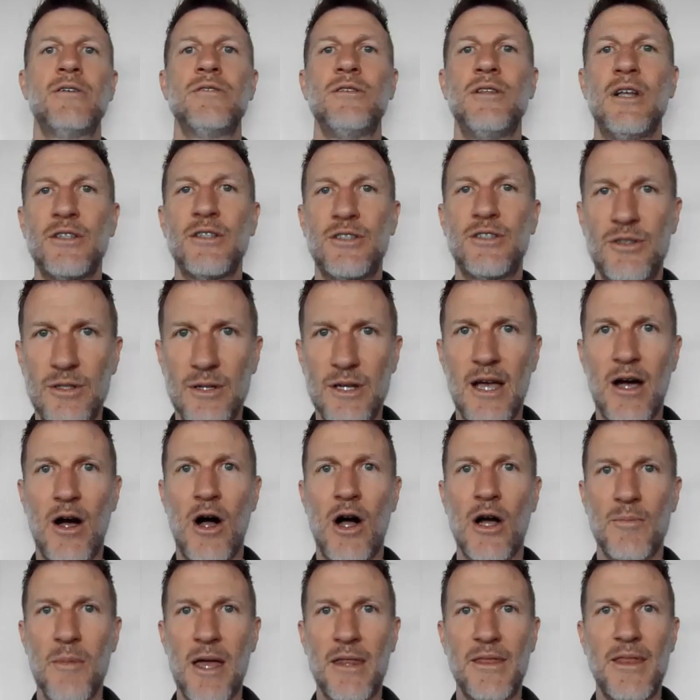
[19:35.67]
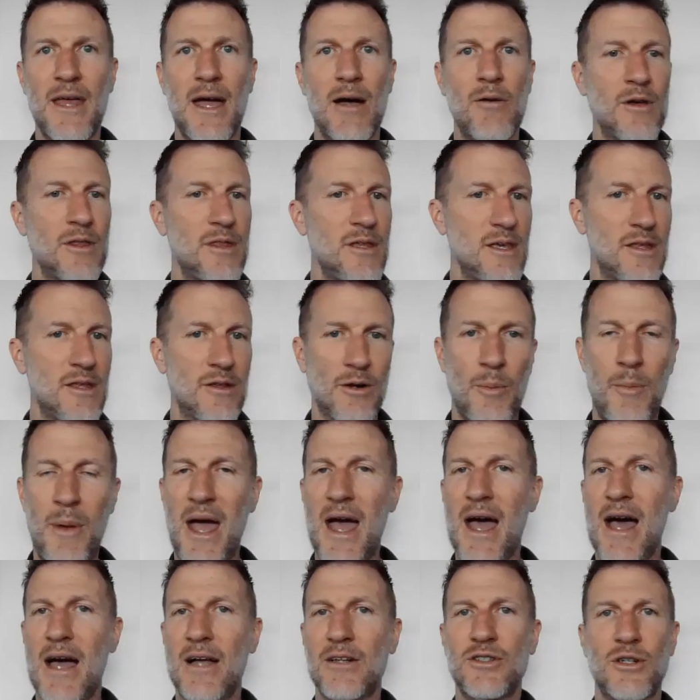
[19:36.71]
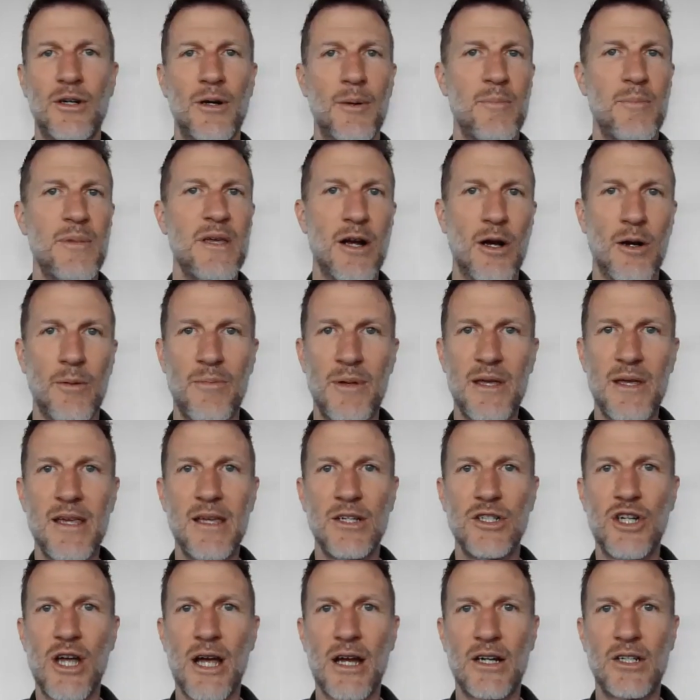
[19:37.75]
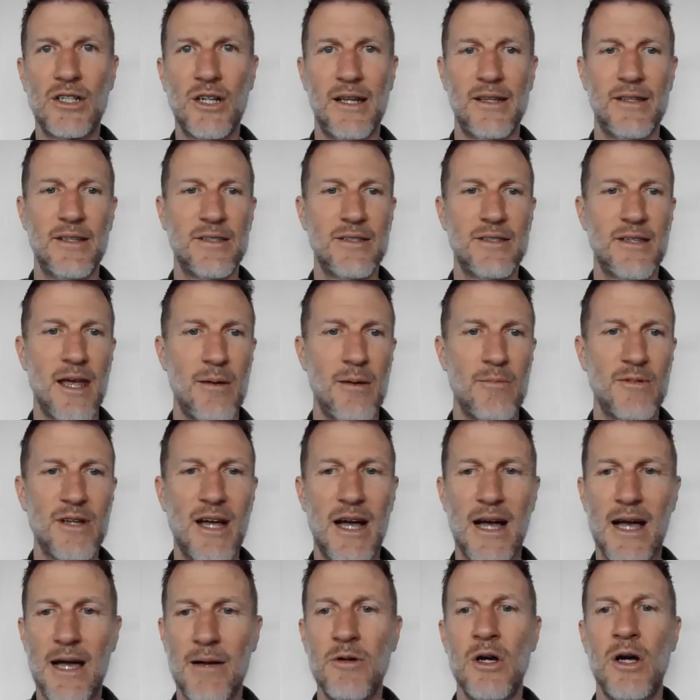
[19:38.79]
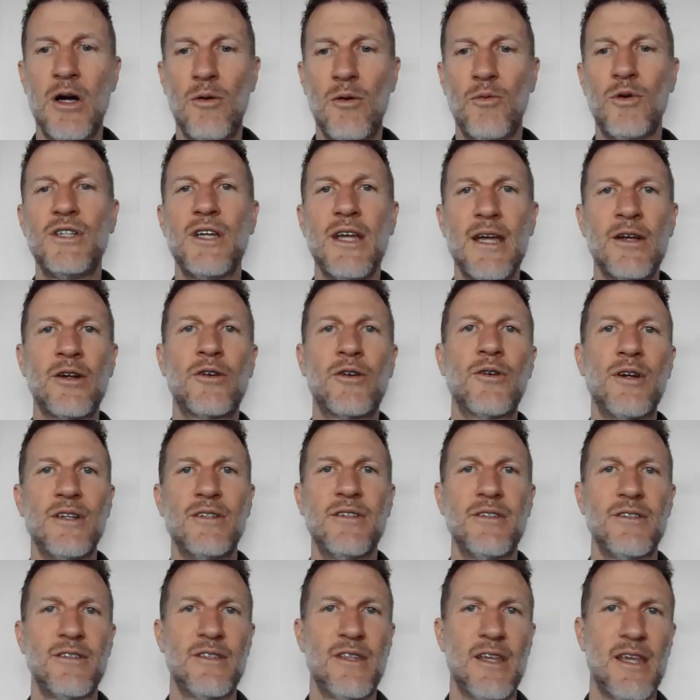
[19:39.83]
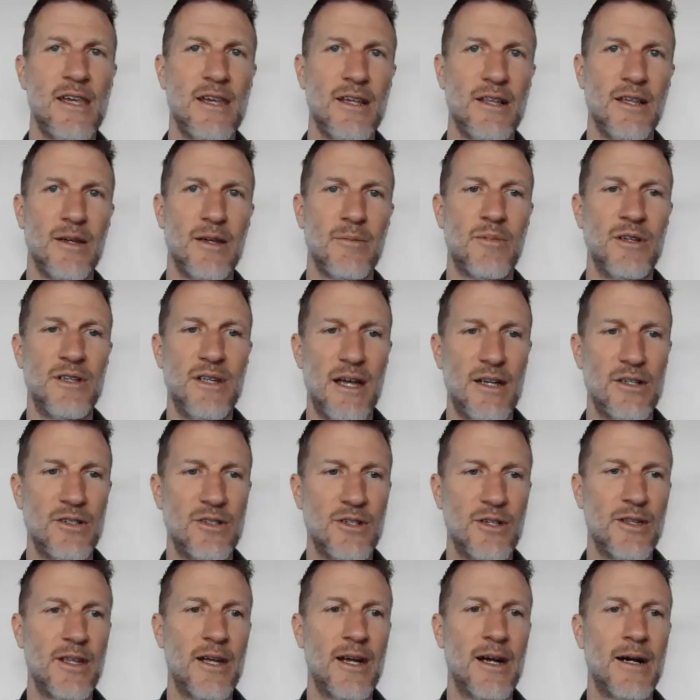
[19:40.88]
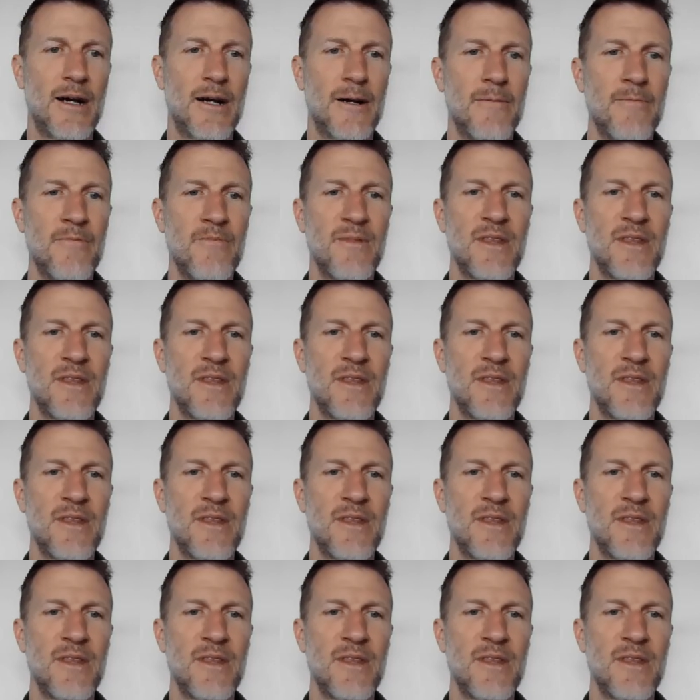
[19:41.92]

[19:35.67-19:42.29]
Let's augment that with either a patch or a PRP injection at the same time, which increases the healing potential there.